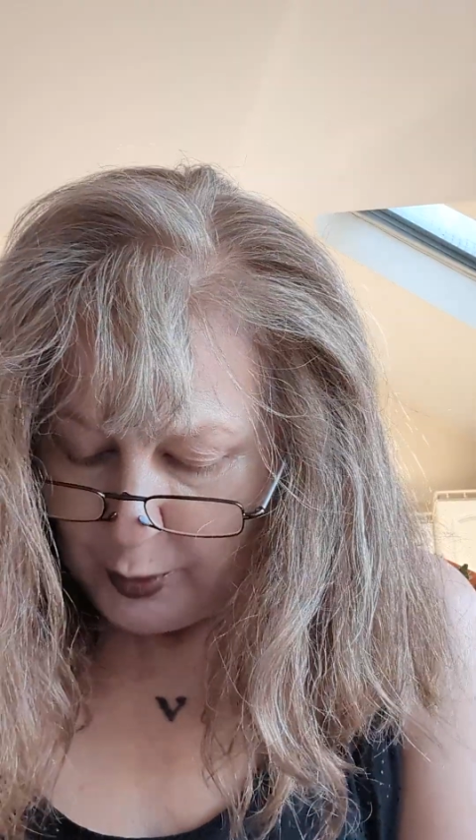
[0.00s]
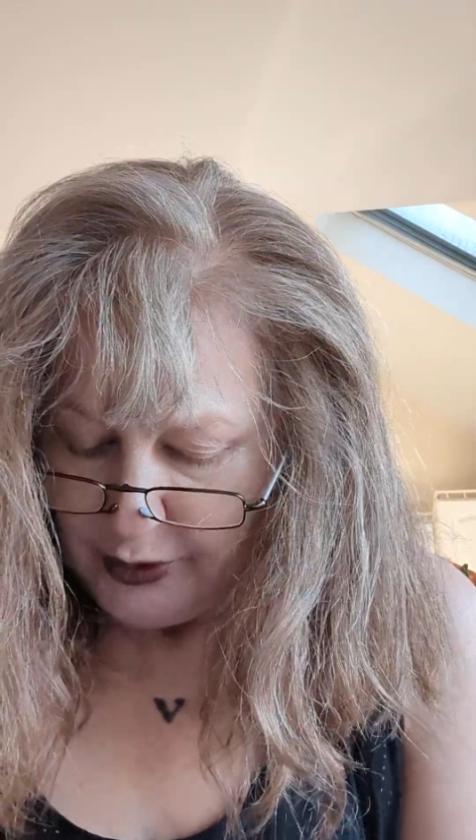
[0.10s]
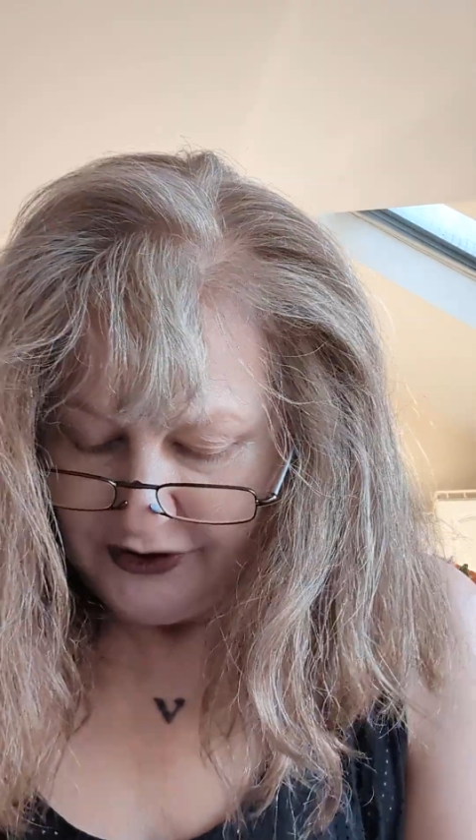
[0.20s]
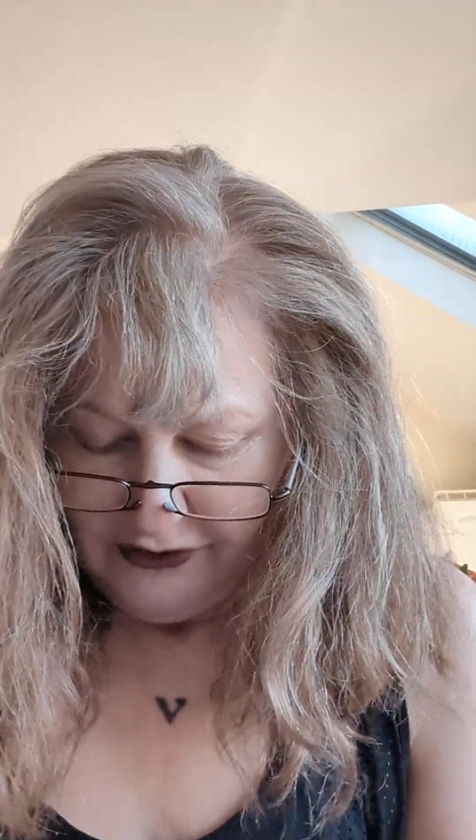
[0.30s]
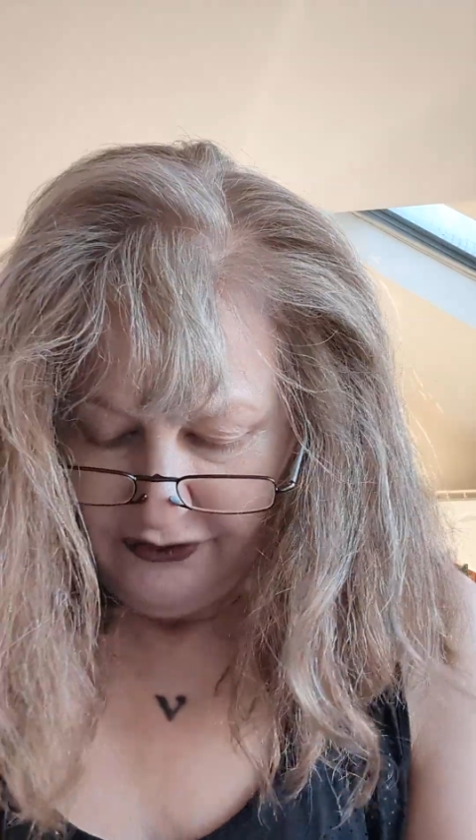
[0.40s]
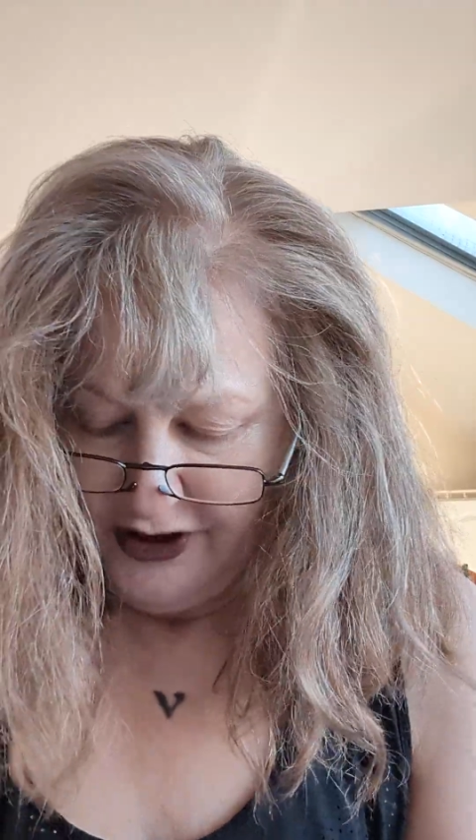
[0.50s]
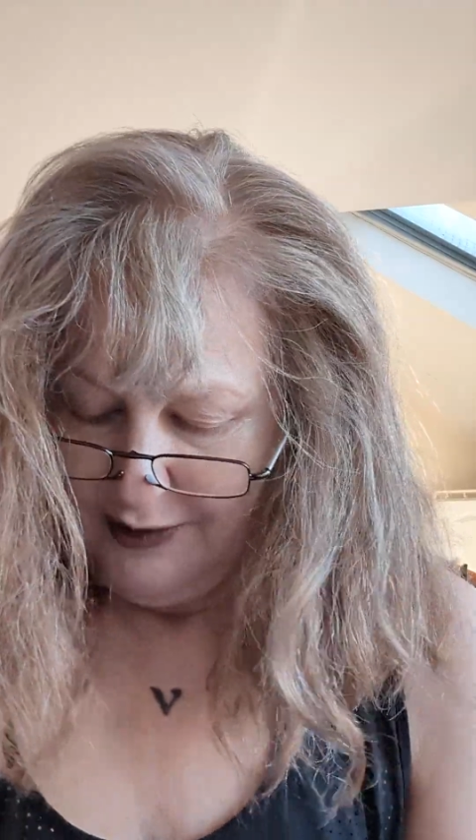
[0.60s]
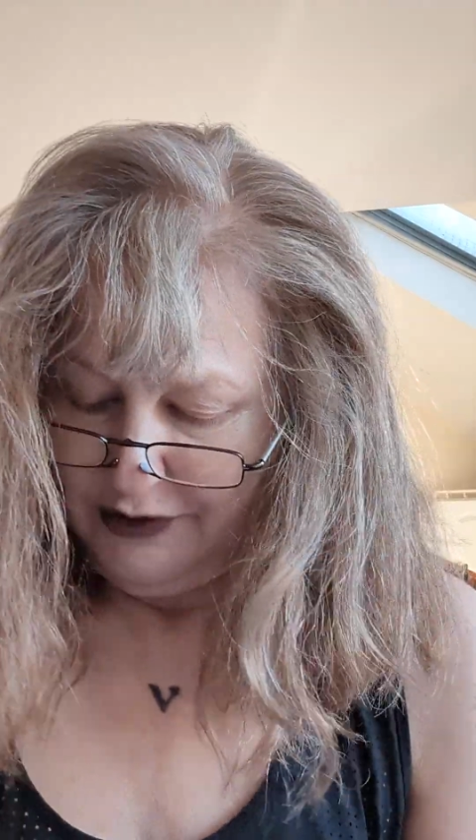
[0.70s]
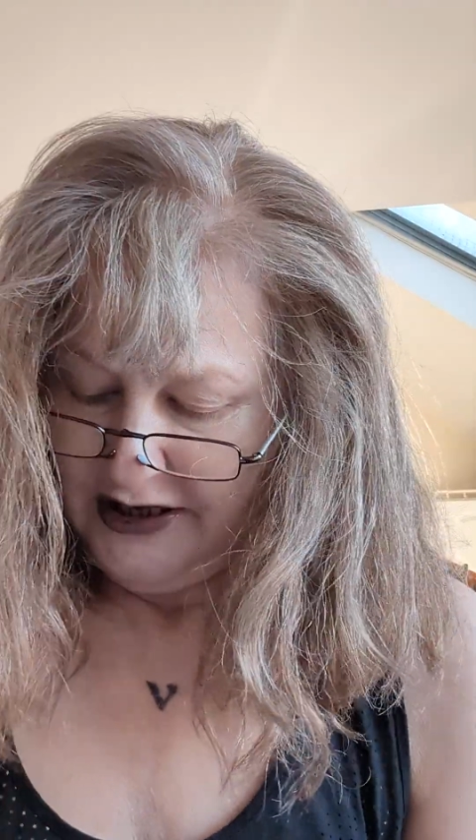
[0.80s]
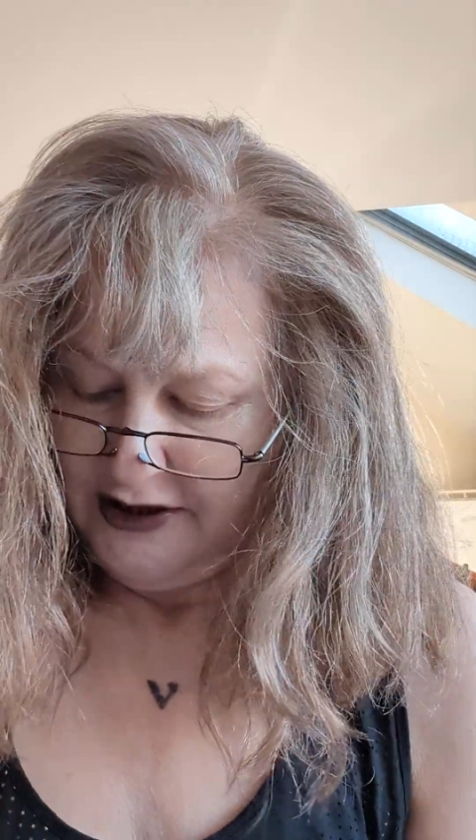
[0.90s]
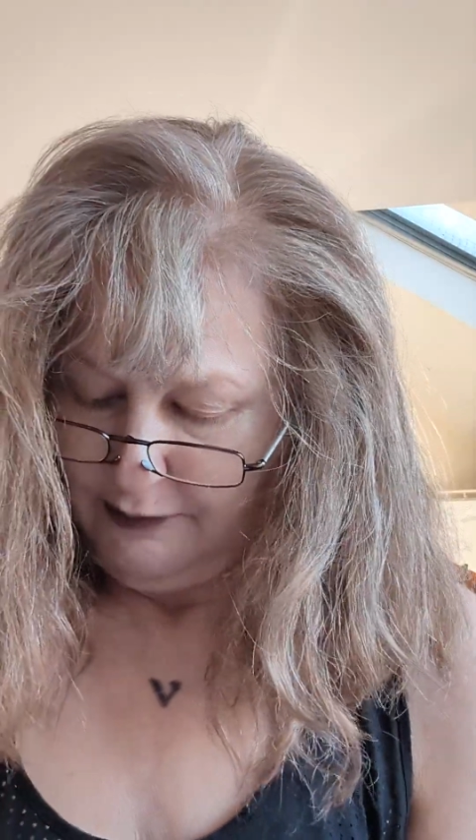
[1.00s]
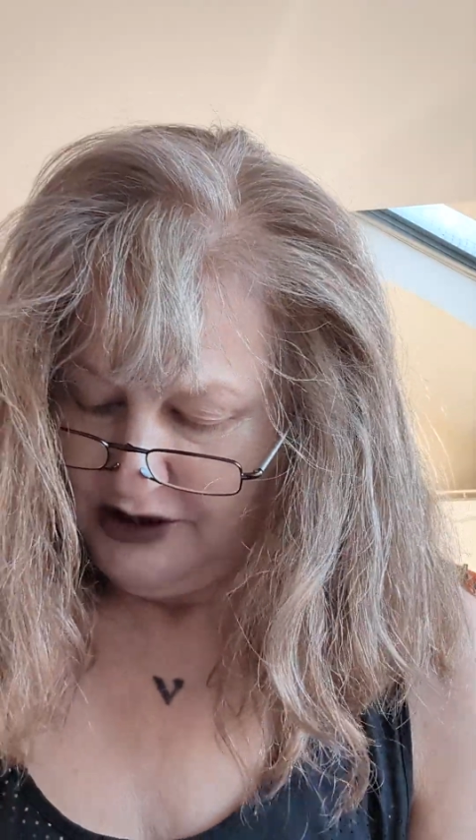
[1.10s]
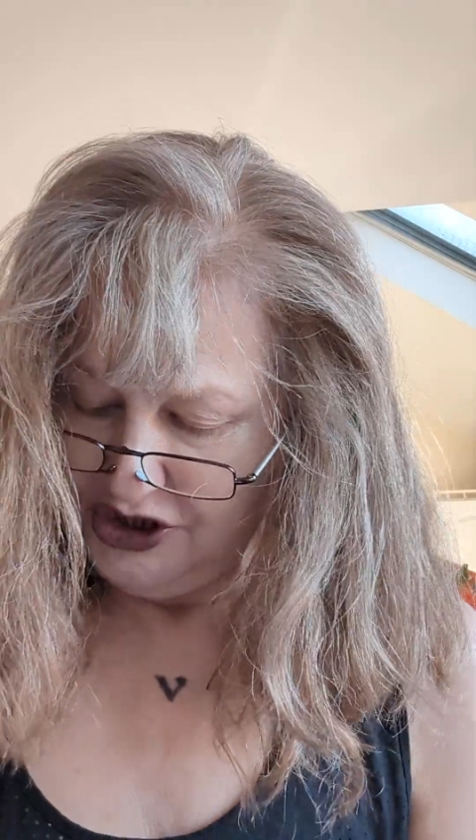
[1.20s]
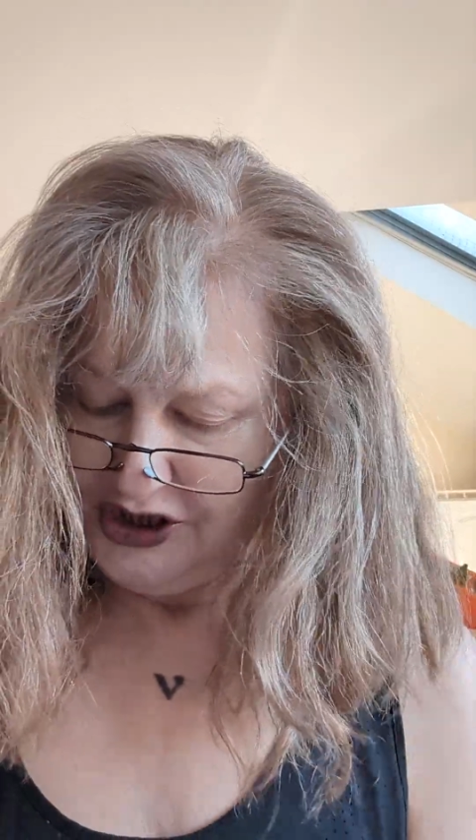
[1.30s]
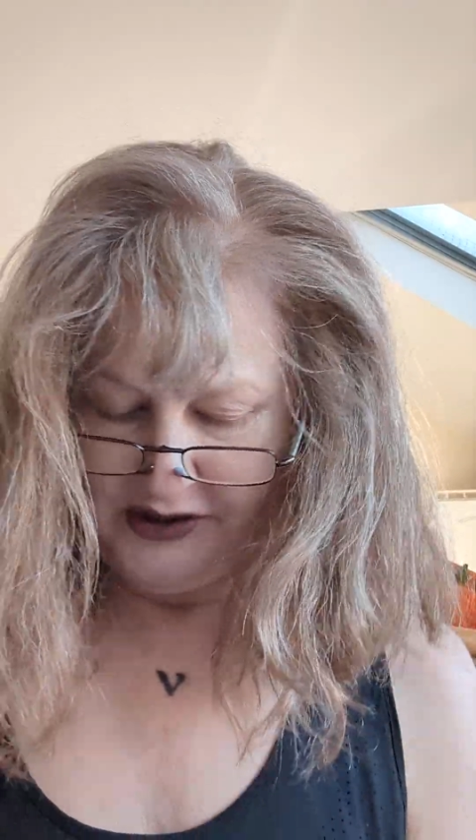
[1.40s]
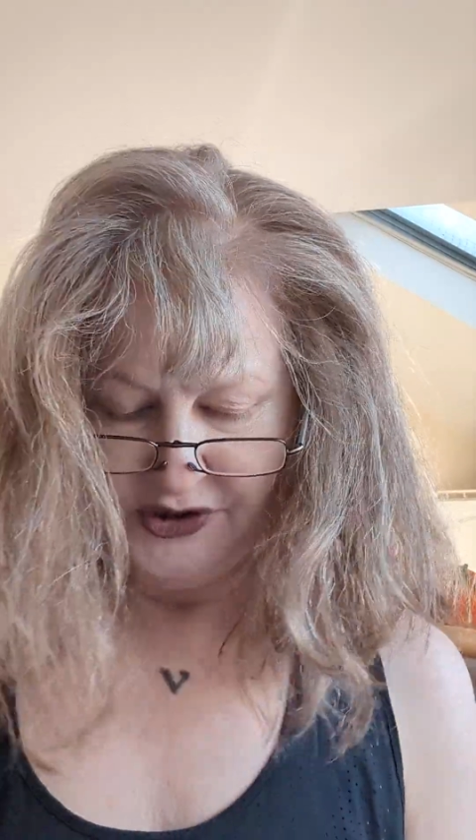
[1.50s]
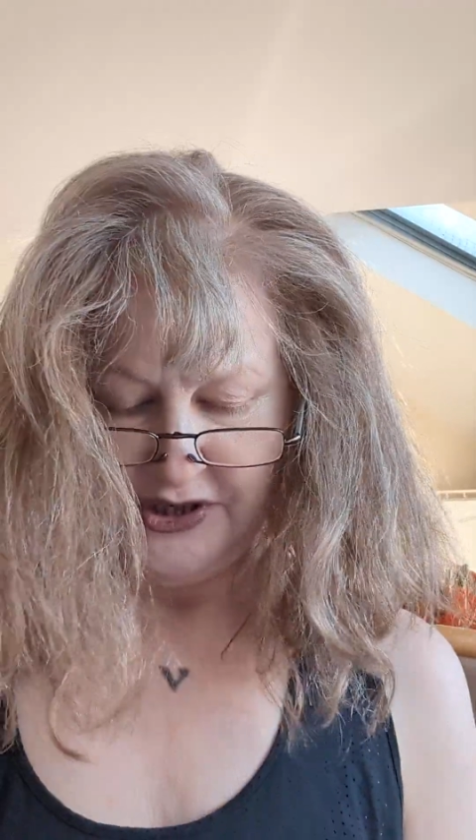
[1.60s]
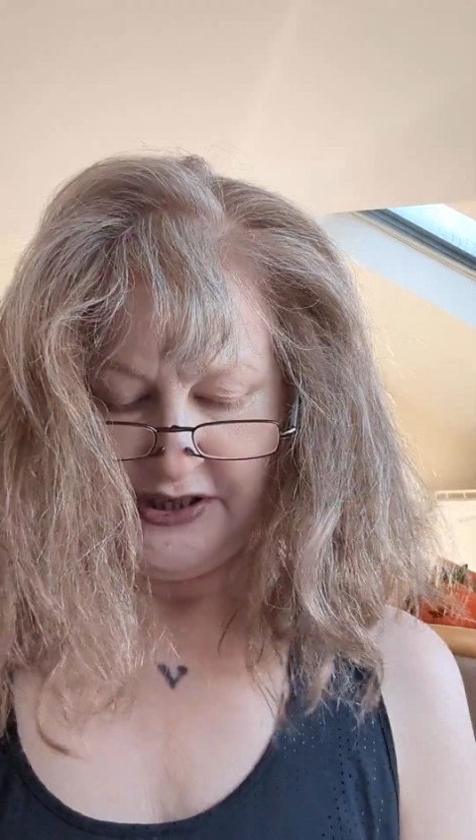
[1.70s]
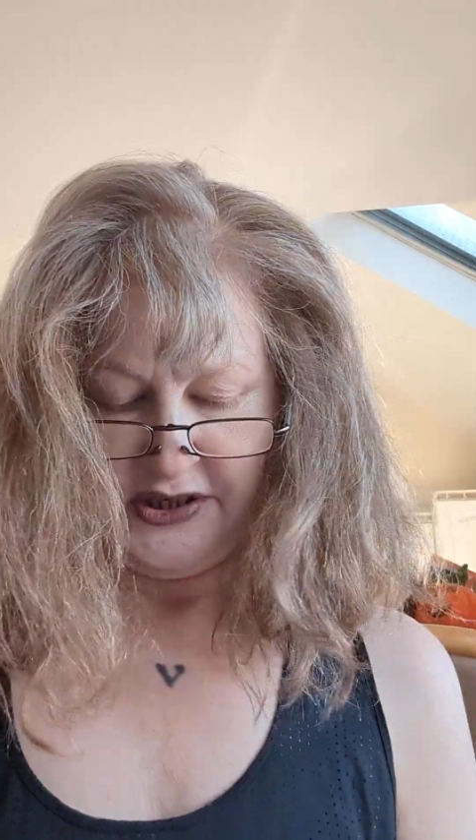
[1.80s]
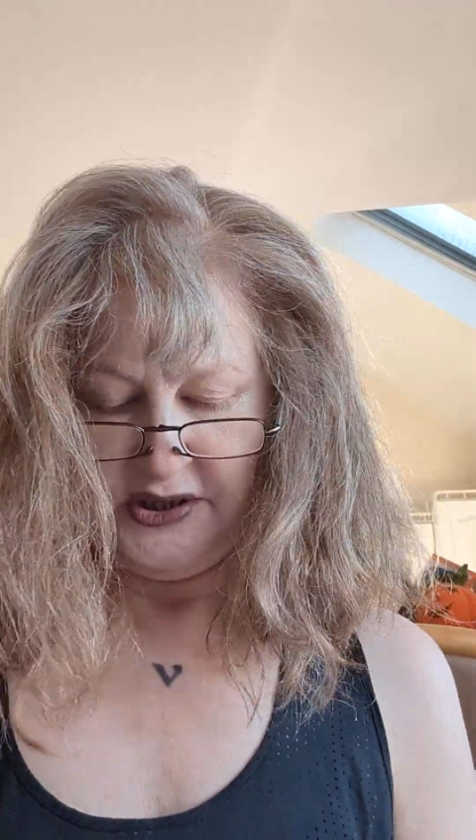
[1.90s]
with his family at the beach
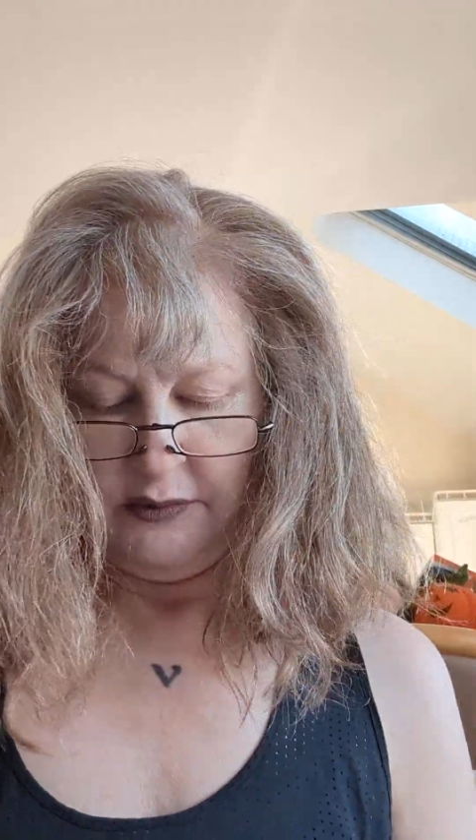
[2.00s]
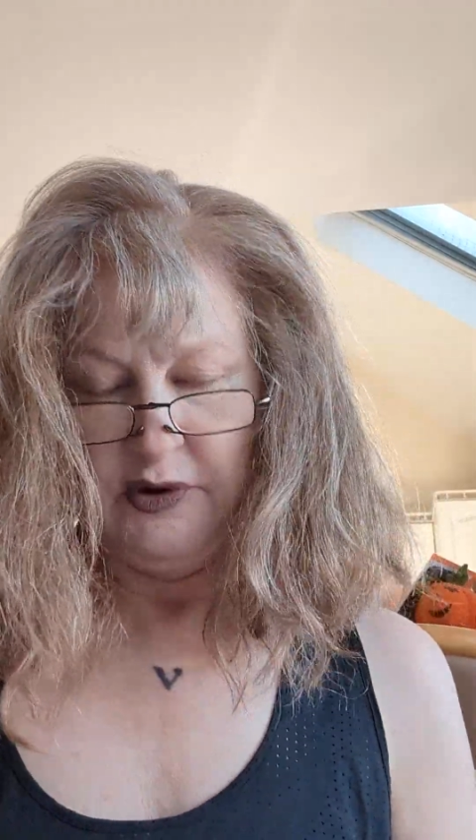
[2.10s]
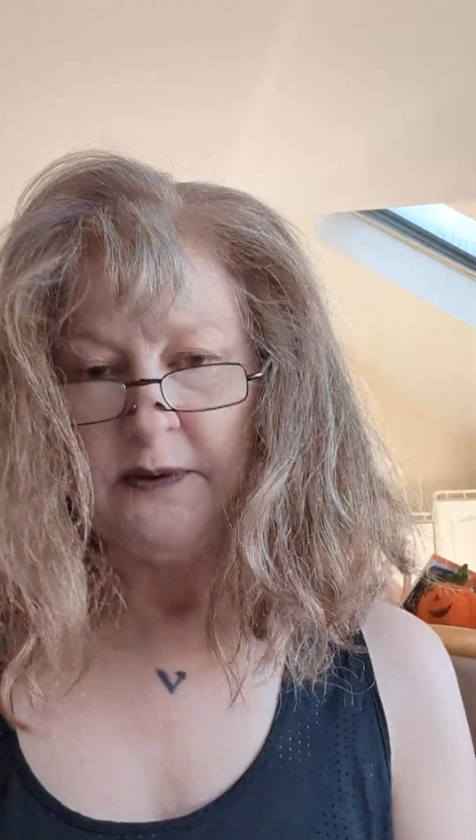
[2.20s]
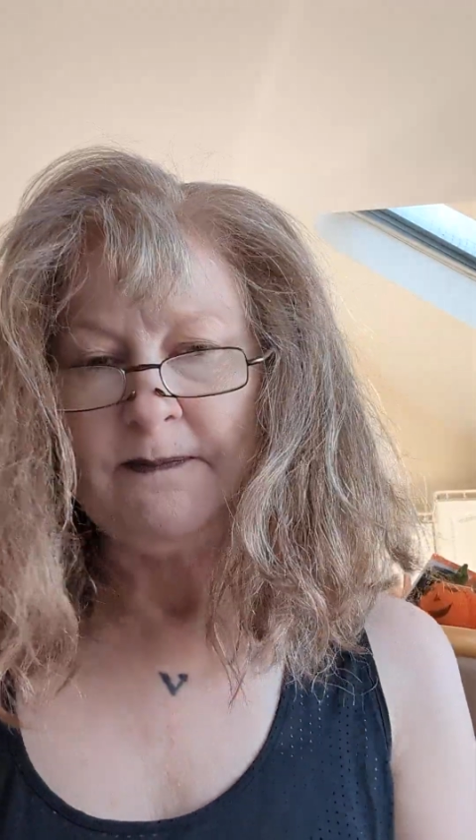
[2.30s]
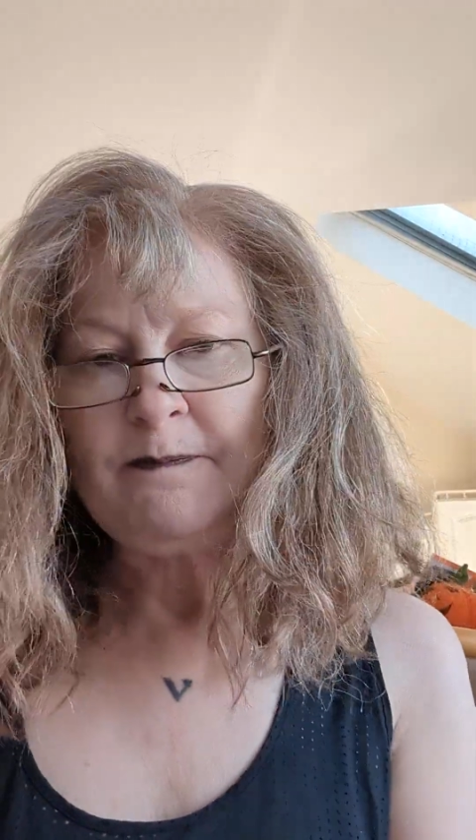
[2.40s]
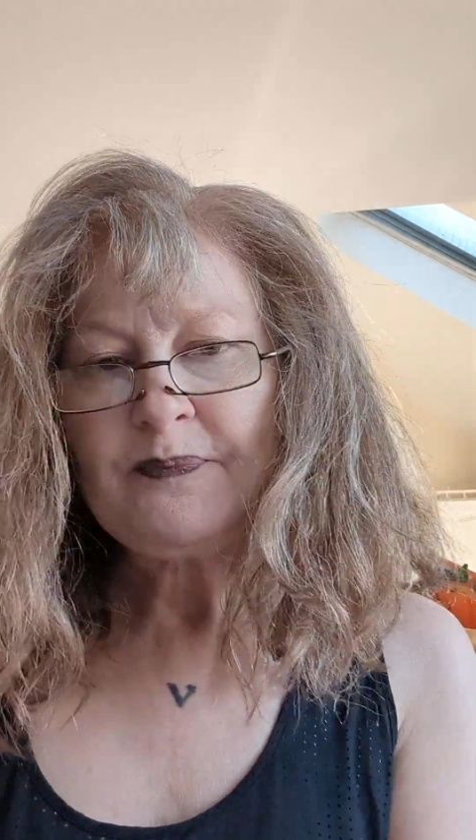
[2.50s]
house next summer.